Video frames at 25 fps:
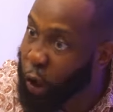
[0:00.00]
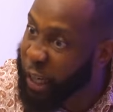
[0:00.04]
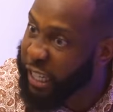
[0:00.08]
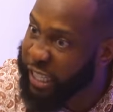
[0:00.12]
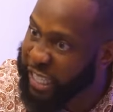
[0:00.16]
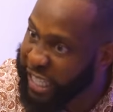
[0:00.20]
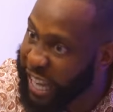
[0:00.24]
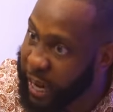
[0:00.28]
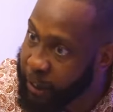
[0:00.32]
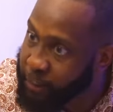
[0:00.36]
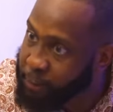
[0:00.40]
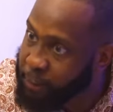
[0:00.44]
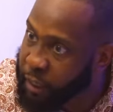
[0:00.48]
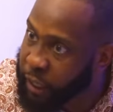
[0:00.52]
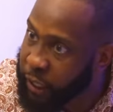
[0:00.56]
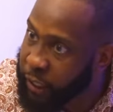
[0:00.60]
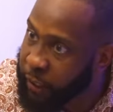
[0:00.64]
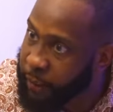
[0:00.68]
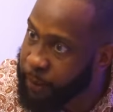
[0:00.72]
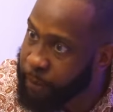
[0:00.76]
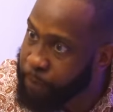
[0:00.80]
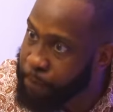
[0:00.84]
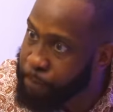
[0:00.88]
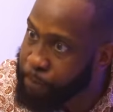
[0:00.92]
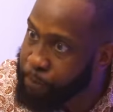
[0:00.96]
You understand
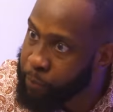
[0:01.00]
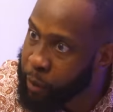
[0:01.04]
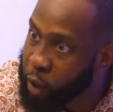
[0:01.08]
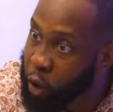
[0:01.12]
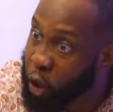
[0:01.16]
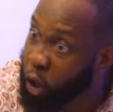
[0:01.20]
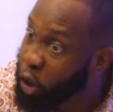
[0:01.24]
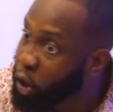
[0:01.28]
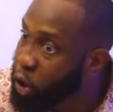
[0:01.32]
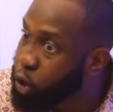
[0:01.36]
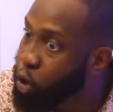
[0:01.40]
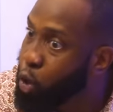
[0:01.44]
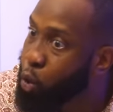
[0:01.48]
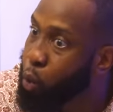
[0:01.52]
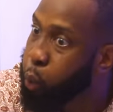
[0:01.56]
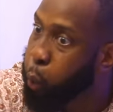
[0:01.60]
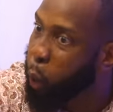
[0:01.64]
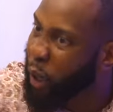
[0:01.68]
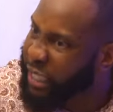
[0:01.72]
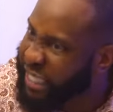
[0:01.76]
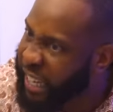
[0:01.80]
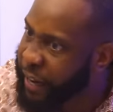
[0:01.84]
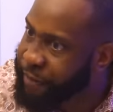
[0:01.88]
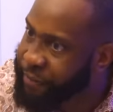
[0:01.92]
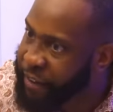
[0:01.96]
me? You don't just cook
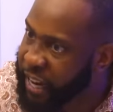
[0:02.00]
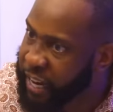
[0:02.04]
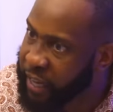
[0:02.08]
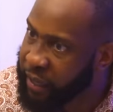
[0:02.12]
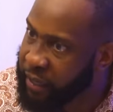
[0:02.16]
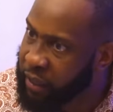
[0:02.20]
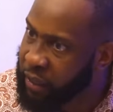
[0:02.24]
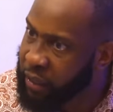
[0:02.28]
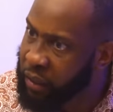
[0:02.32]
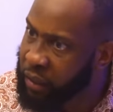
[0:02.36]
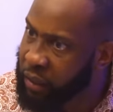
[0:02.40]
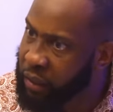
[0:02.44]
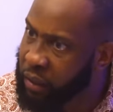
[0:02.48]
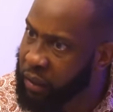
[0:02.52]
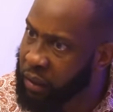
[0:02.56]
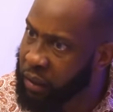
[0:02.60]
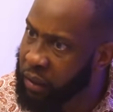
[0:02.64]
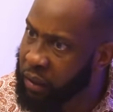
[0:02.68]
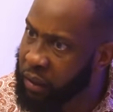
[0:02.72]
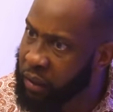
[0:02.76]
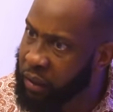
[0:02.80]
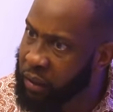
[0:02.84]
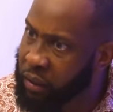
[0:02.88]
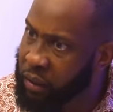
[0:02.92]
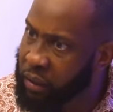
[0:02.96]

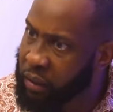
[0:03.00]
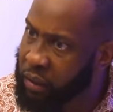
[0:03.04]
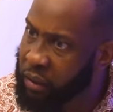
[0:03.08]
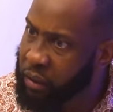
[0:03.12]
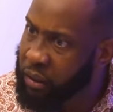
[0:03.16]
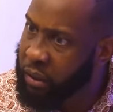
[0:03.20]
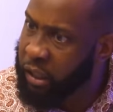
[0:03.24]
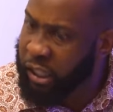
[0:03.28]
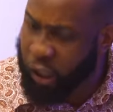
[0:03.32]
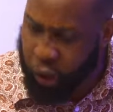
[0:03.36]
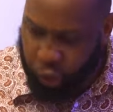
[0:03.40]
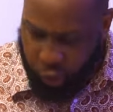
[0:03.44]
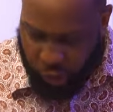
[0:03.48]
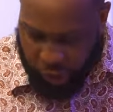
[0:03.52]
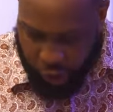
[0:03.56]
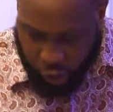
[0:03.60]
whatever. This is